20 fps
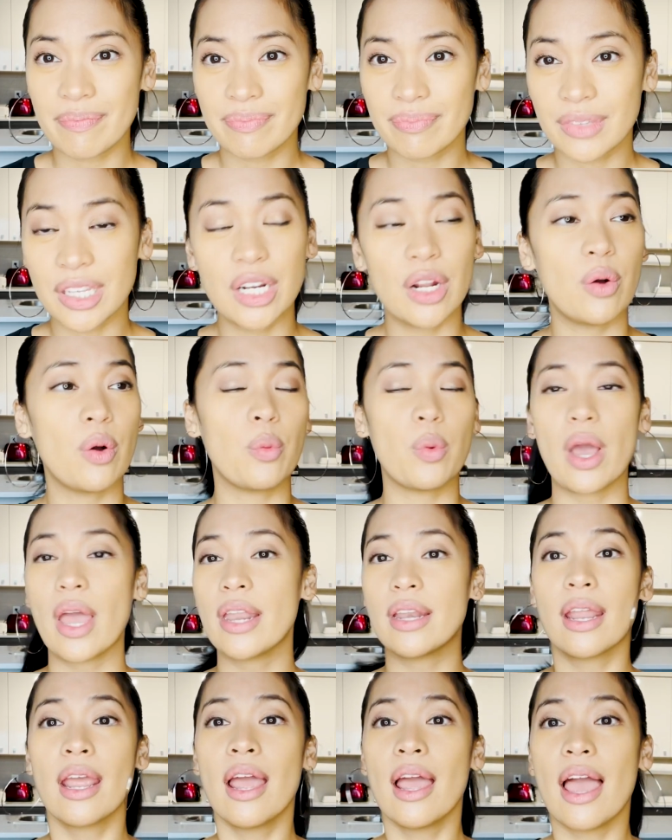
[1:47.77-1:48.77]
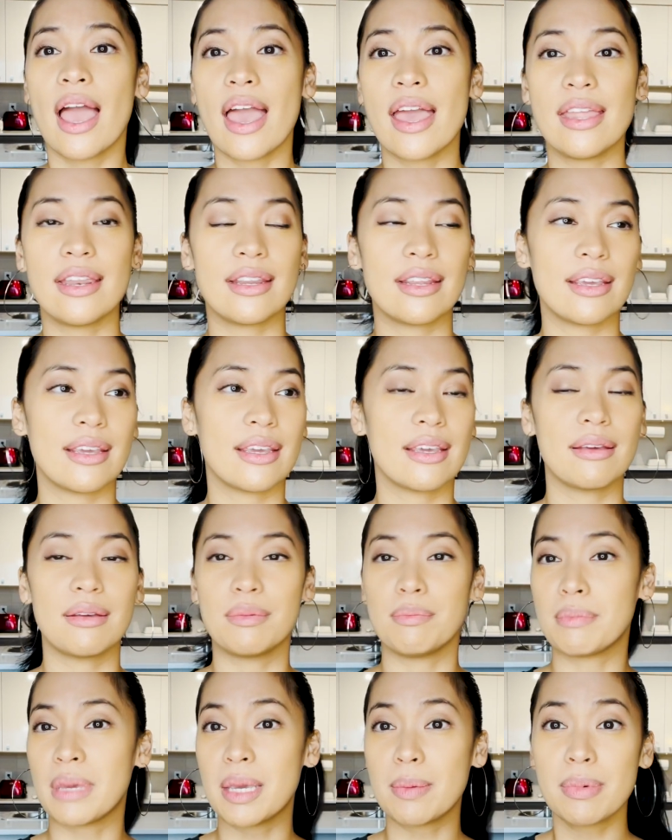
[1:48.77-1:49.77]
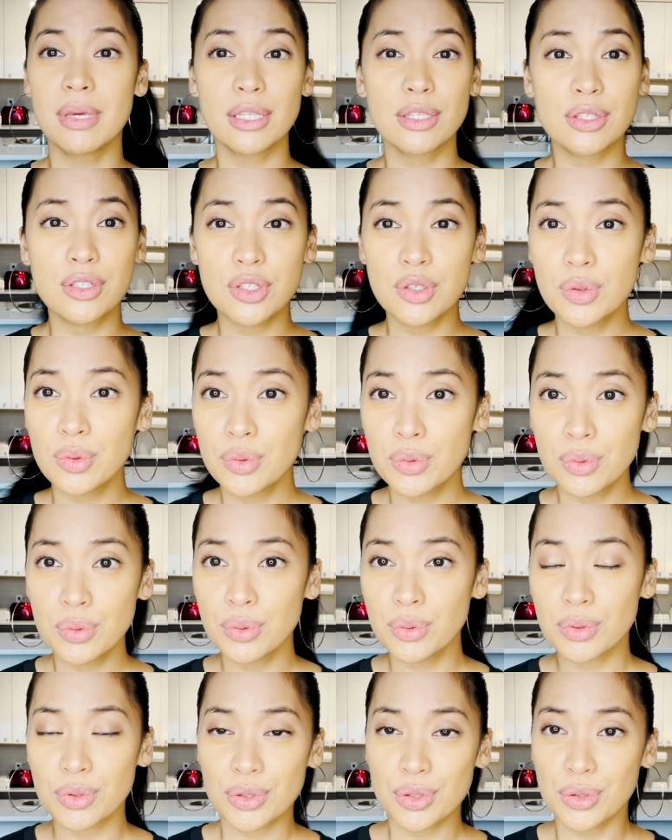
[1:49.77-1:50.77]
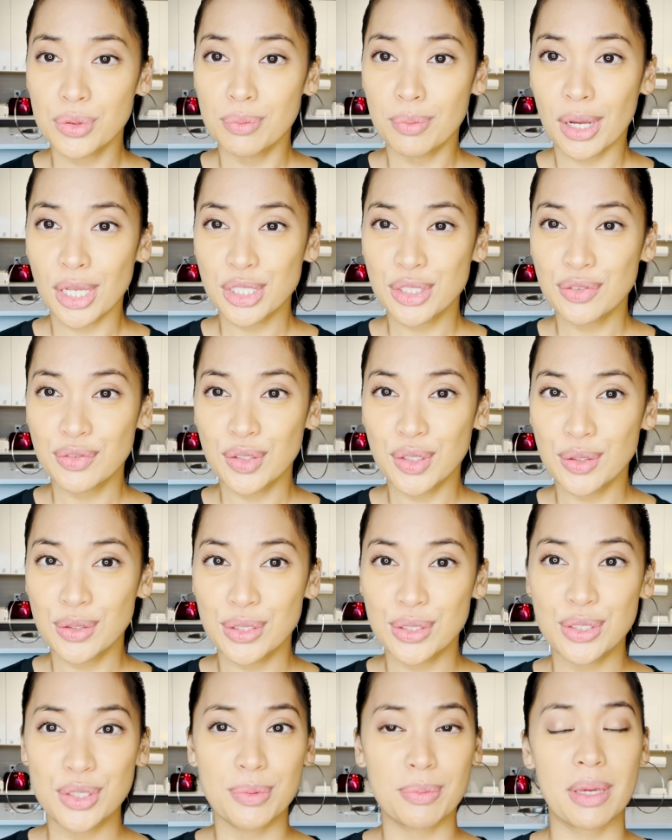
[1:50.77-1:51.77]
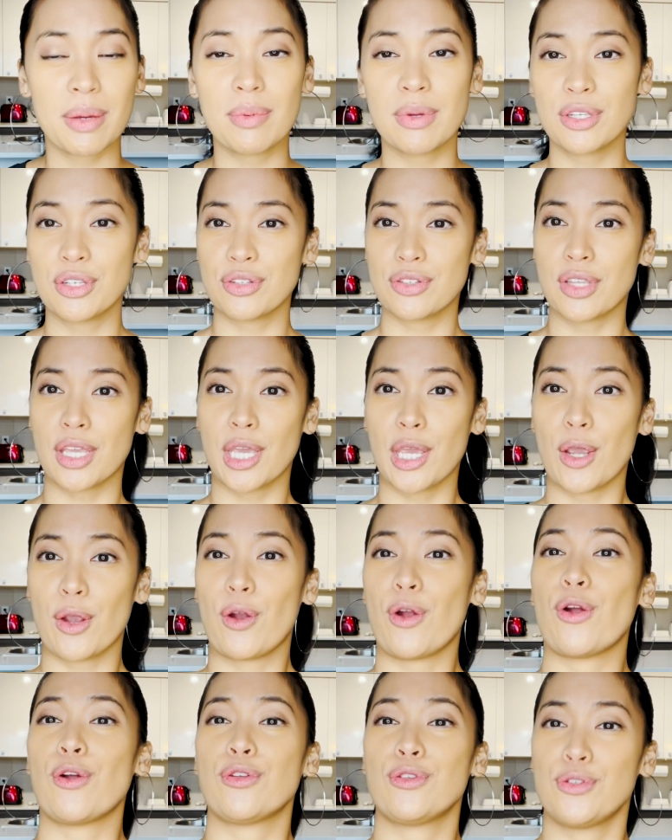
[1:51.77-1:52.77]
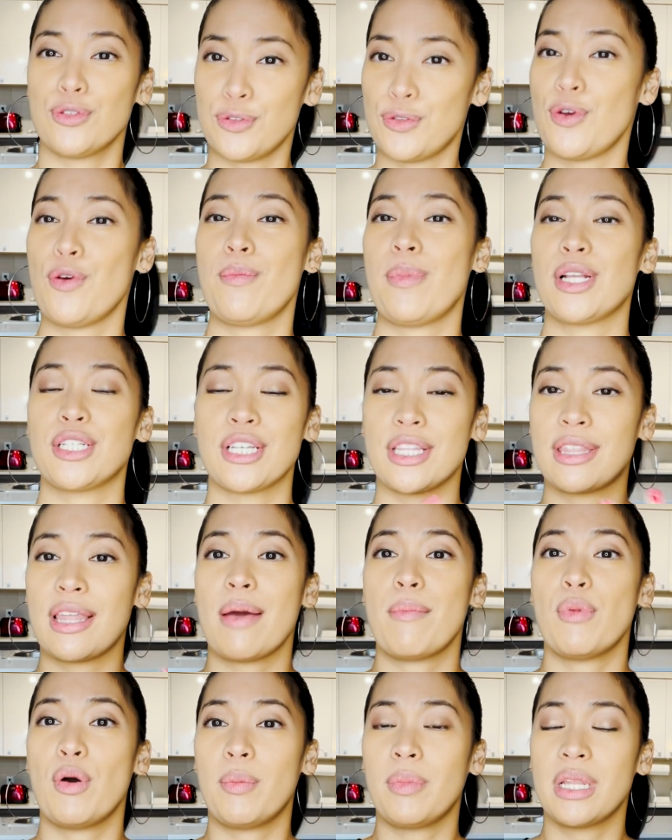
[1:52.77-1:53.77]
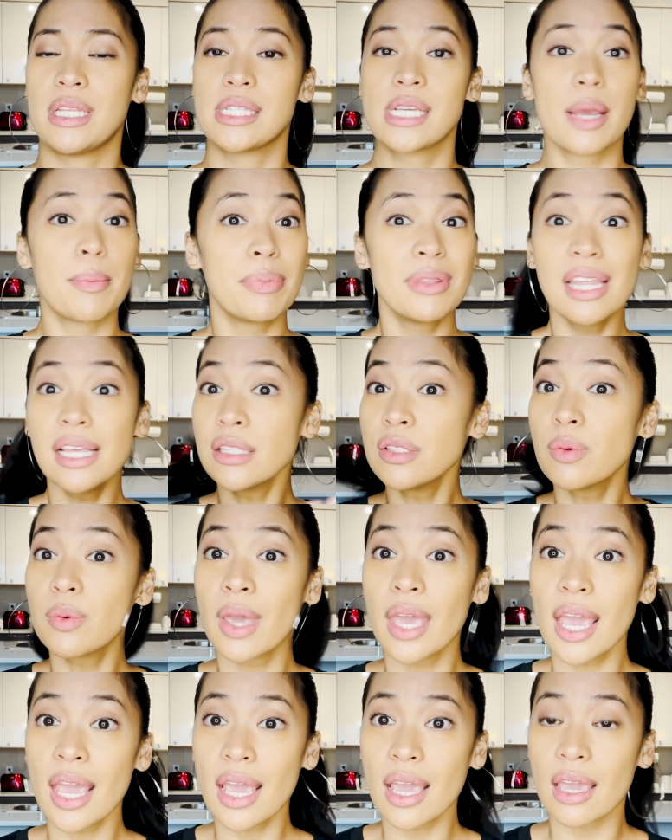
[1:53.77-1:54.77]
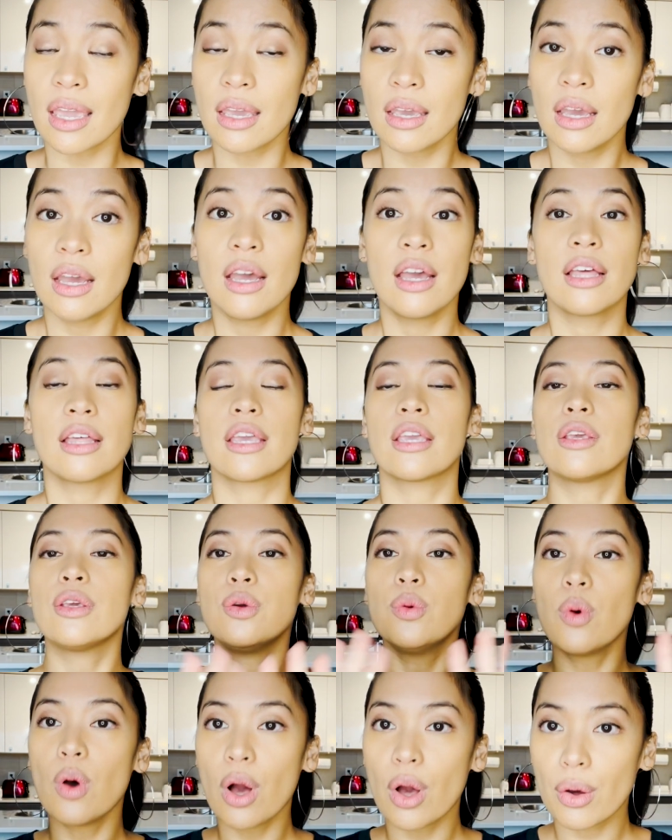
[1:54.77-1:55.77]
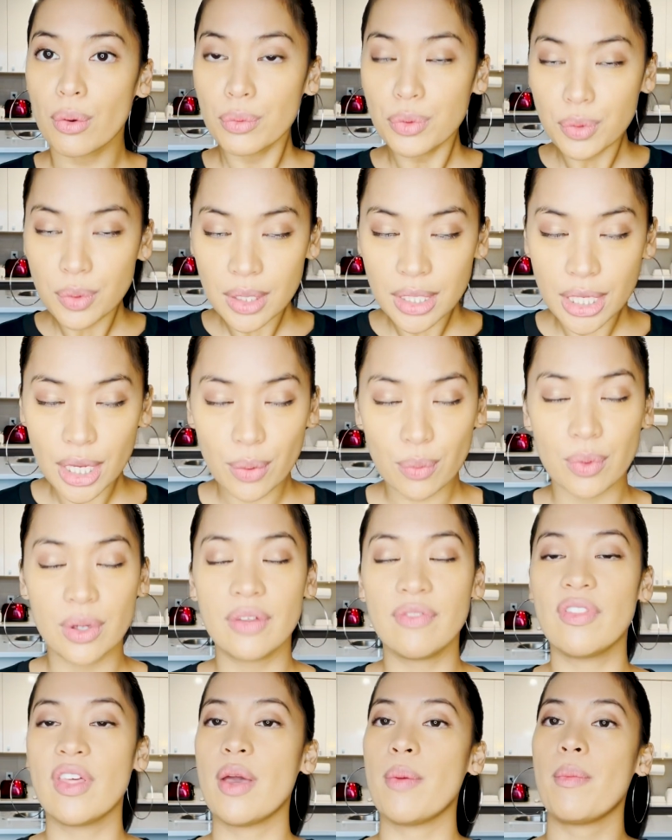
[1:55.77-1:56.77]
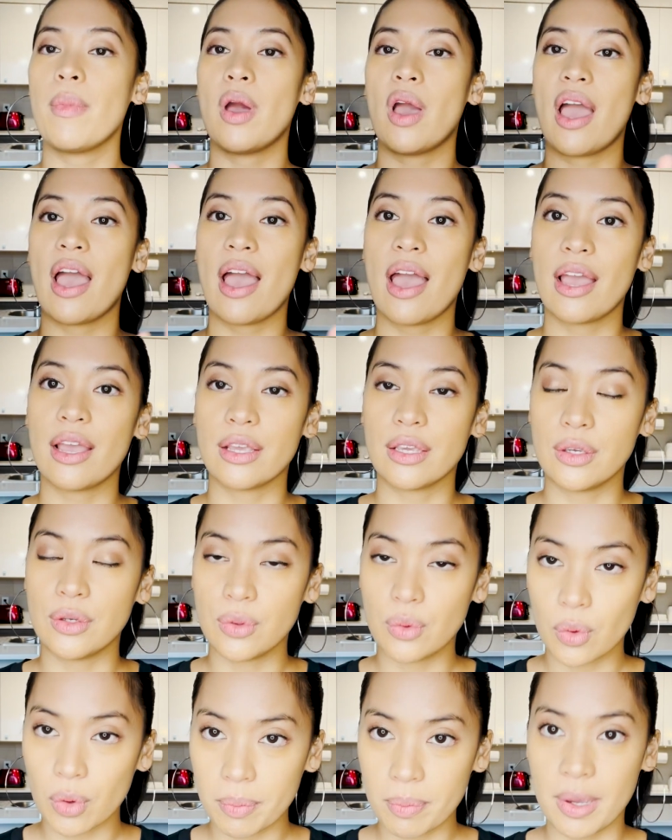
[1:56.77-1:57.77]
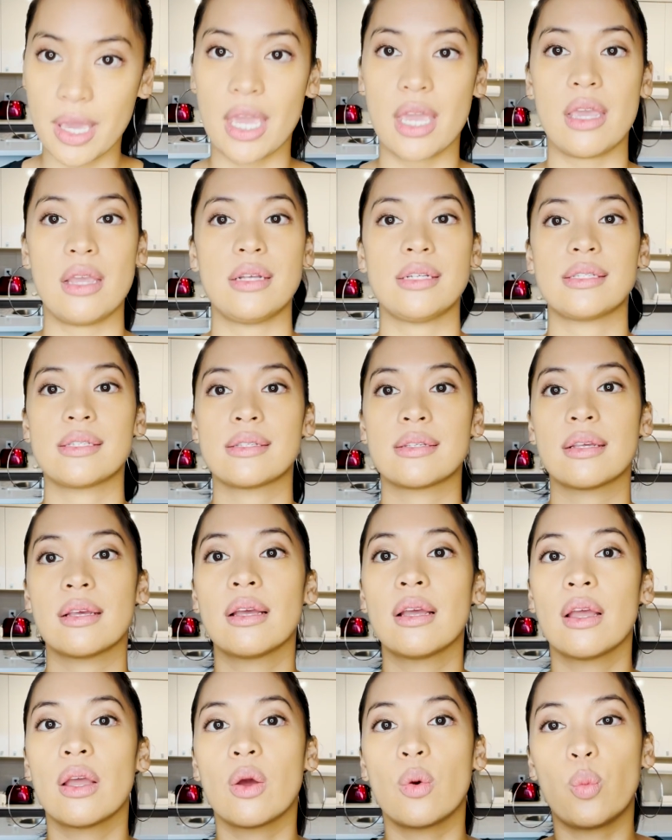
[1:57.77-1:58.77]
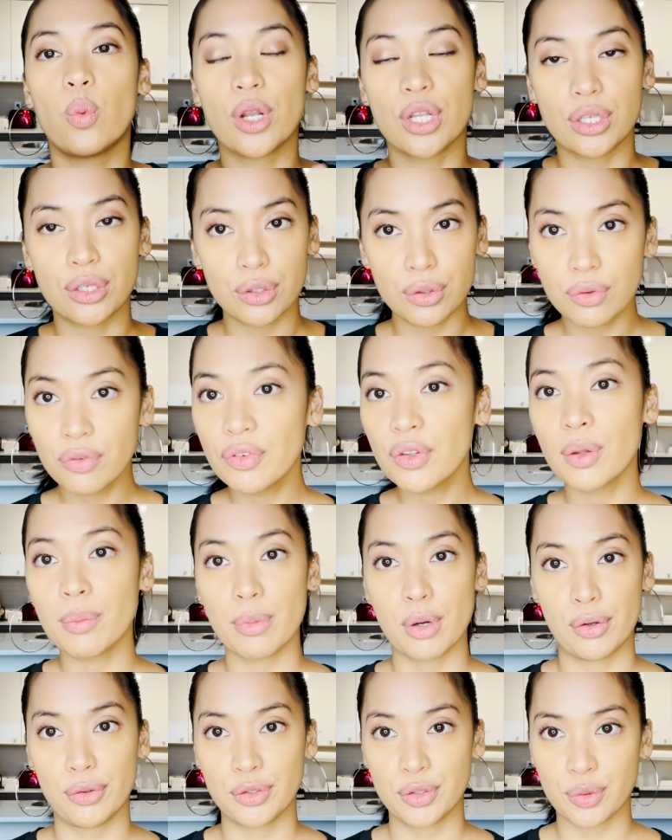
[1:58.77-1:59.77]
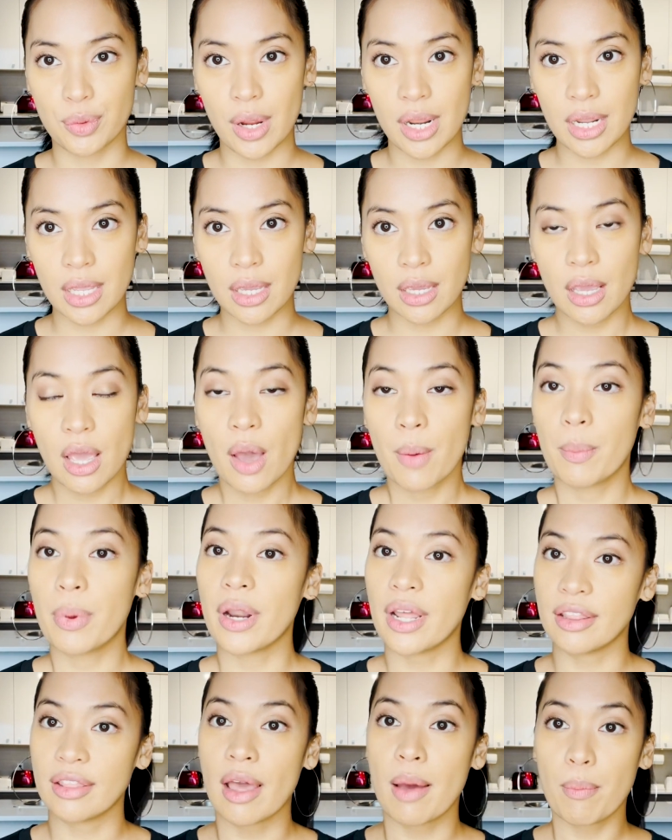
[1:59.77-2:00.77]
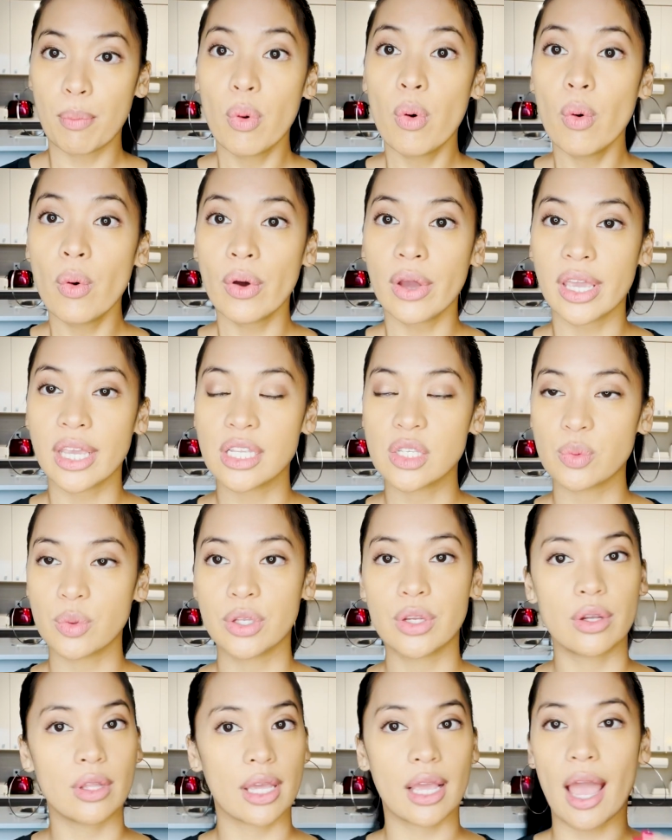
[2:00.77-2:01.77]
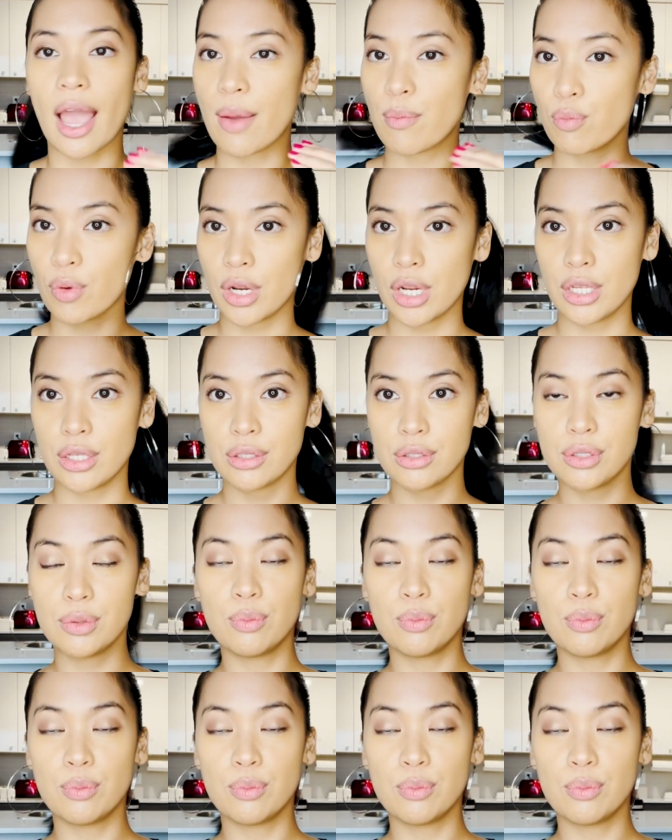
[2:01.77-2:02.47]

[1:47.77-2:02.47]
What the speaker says: You know, and maybe it's too much for you to do. Maybe it's just like it hurts so much at that moment in time, but that's okay. You can get rid of them at your pace when you feel most ready. But at that point, when you're like, I'm ready to